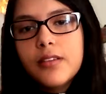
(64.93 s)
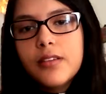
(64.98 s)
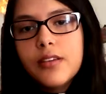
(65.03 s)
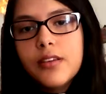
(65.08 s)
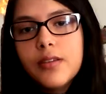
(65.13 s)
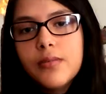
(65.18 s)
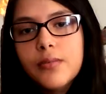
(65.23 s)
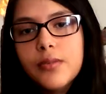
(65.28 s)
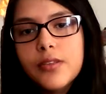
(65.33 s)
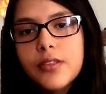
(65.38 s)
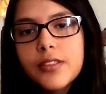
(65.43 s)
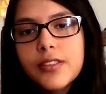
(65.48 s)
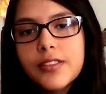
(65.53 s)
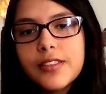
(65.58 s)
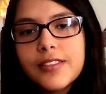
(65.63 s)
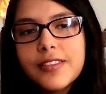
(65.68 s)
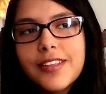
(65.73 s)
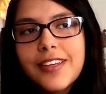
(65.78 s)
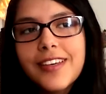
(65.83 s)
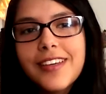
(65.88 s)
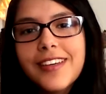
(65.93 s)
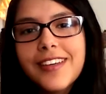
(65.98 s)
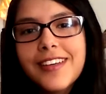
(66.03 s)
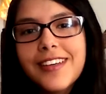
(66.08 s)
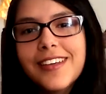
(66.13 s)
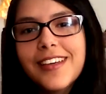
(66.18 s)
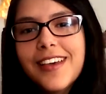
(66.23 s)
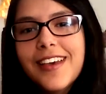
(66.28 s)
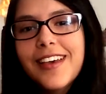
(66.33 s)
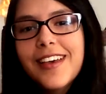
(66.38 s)
on books
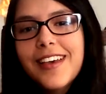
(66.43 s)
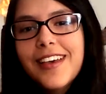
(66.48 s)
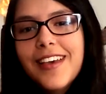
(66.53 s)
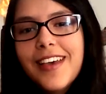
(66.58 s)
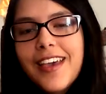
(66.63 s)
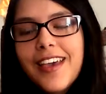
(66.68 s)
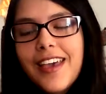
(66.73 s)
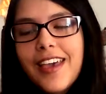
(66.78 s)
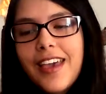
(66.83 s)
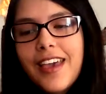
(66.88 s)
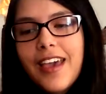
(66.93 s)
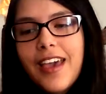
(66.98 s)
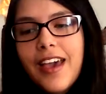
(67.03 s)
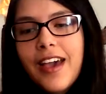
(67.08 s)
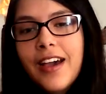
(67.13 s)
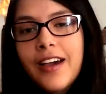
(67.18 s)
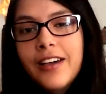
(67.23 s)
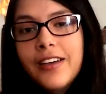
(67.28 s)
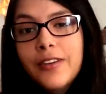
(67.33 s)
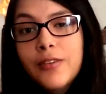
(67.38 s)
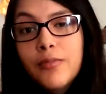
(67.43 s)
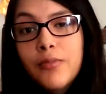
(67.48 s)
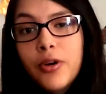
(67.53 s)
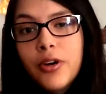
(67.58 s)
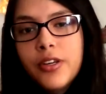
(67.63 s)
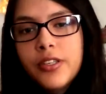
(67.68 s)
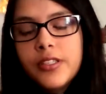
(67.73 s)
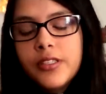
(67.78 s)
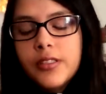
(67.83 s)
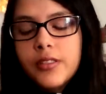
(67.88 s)
and
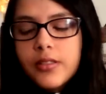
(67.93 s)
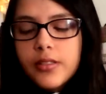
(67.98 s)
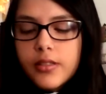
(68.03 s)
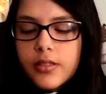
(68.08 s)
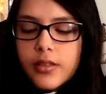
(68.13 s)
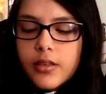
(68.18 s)
margins.